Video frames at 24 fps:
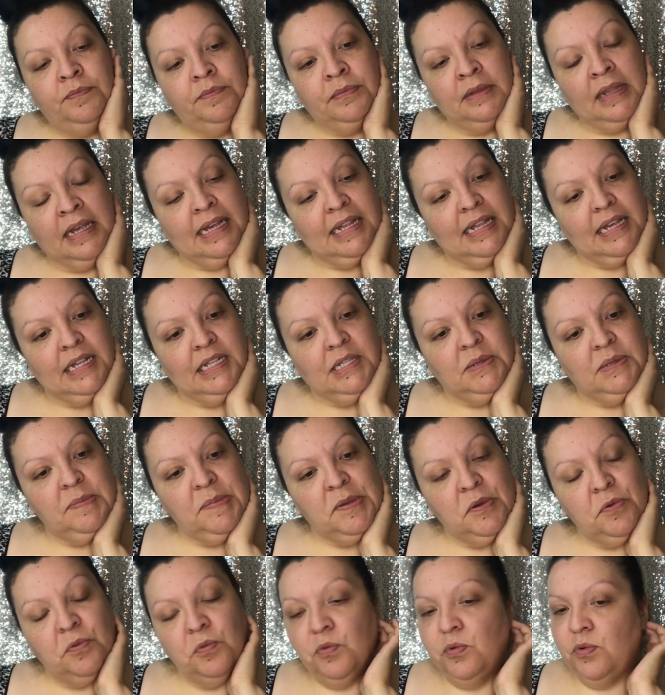Lately it's
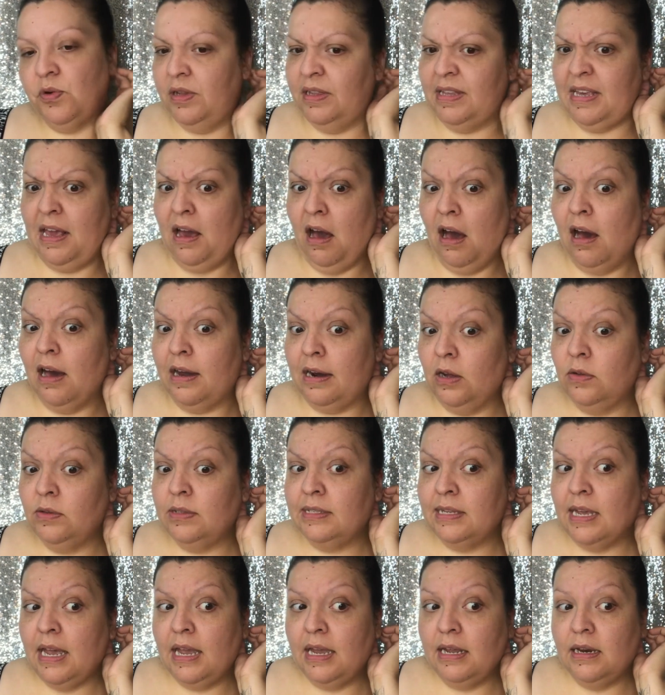been really hot
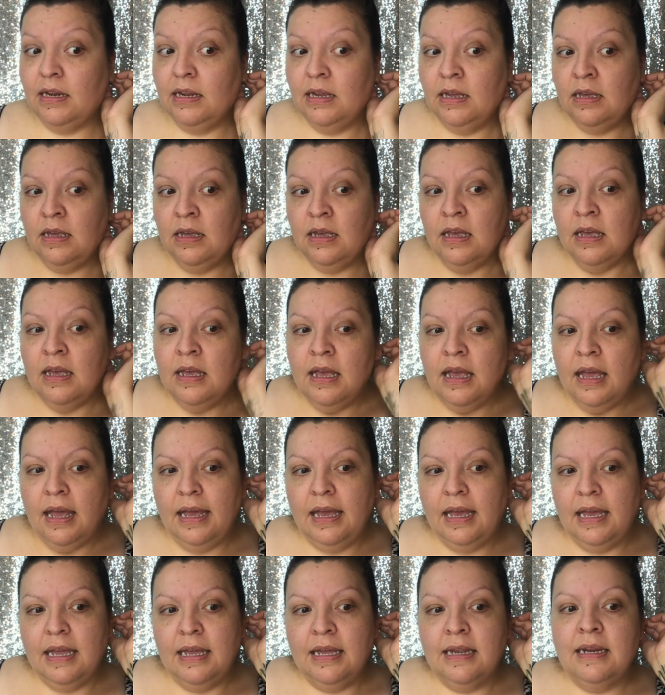outside
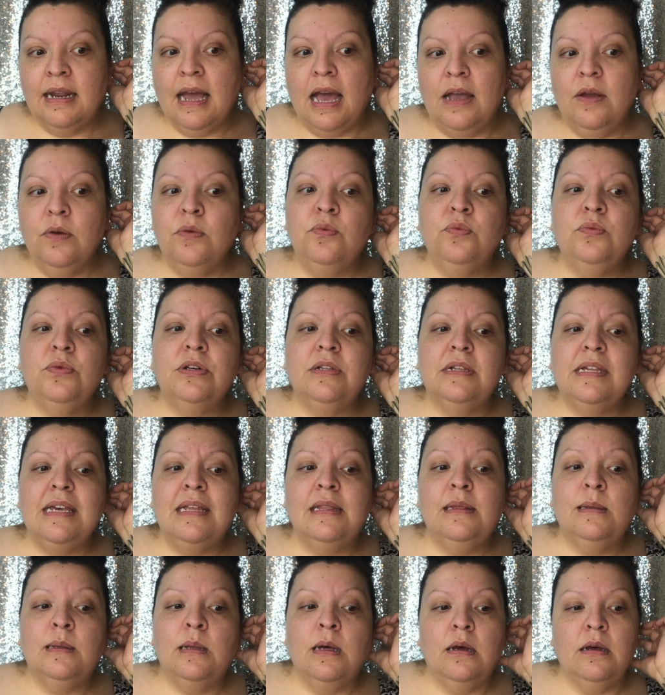and I really
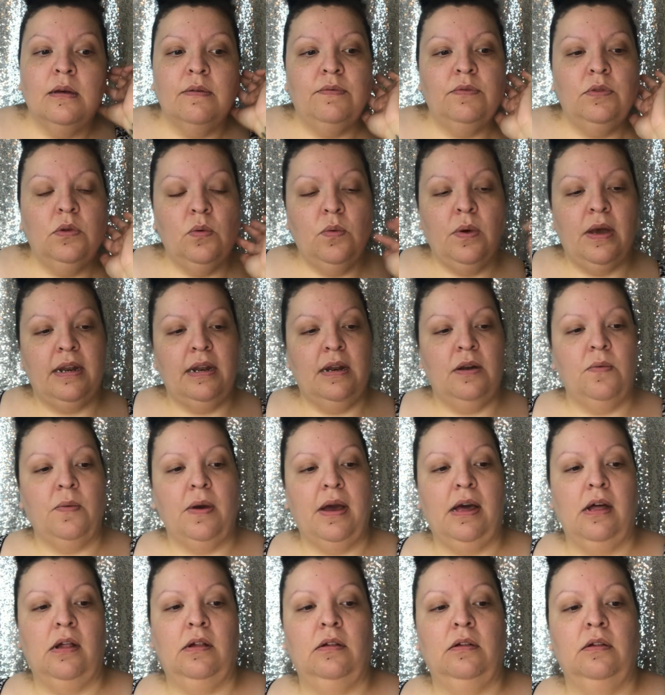love the Wet n
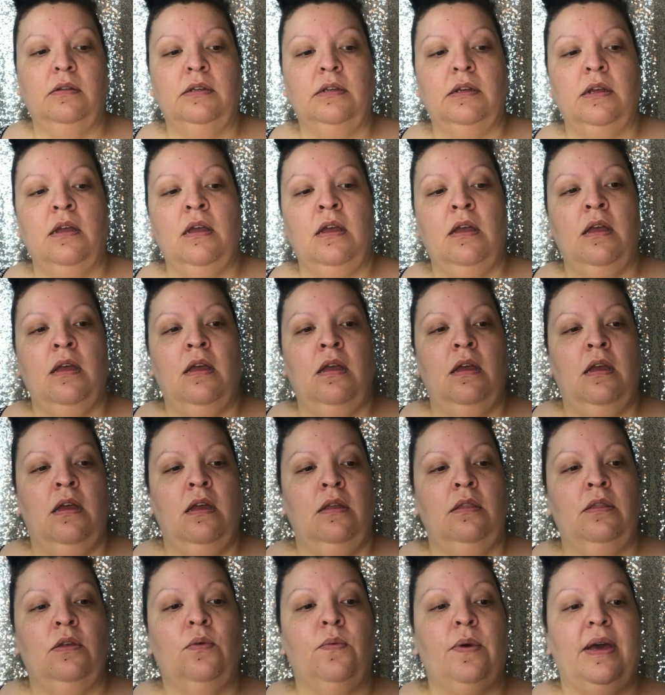Wild
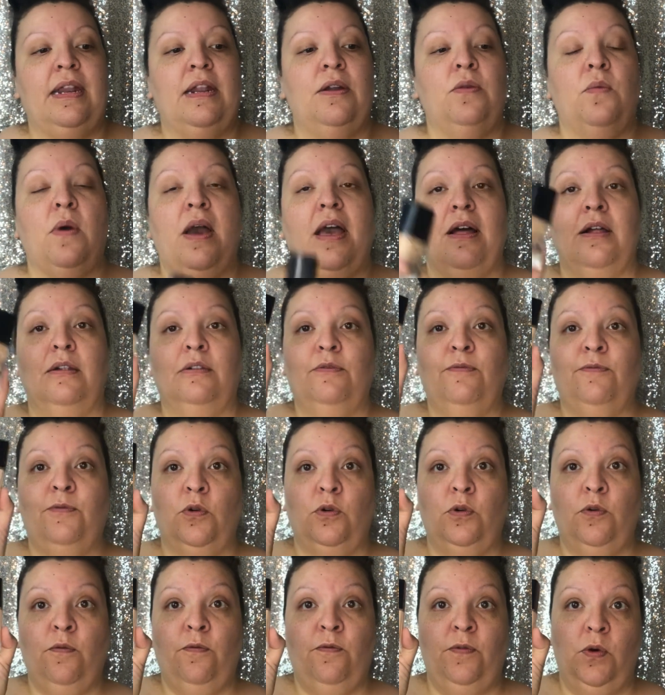
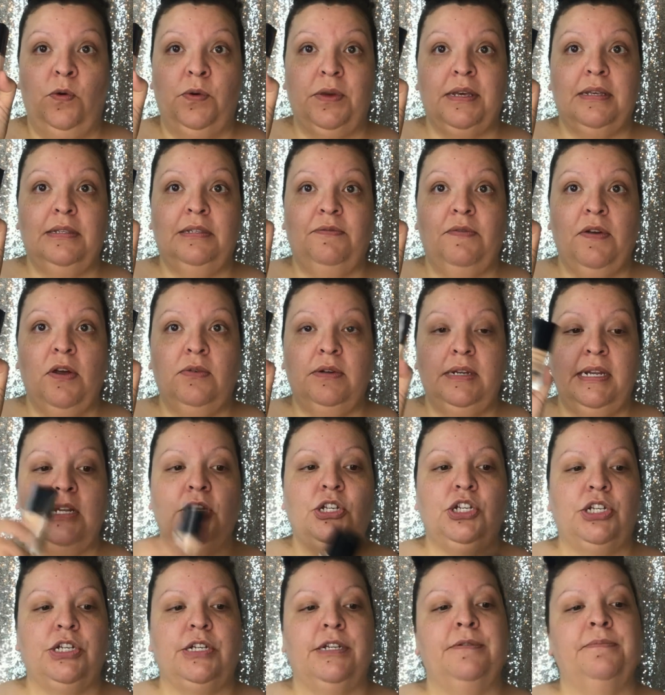Photo Focus
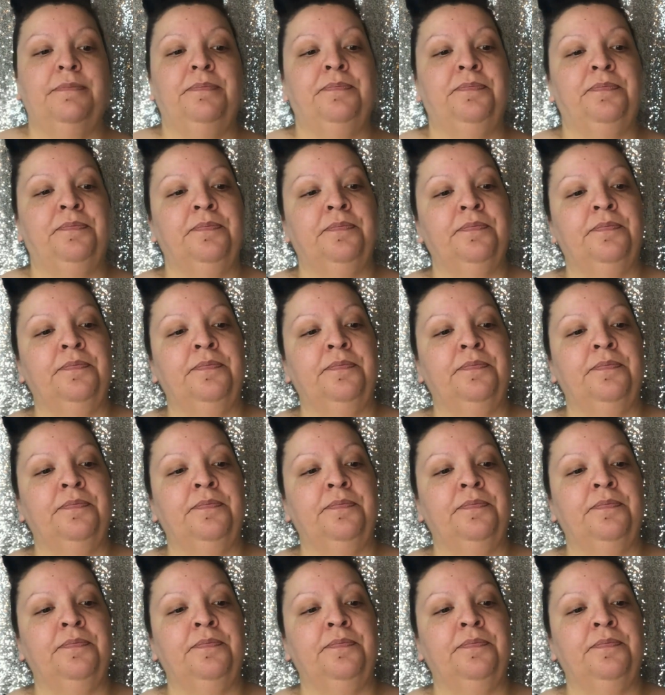foundation,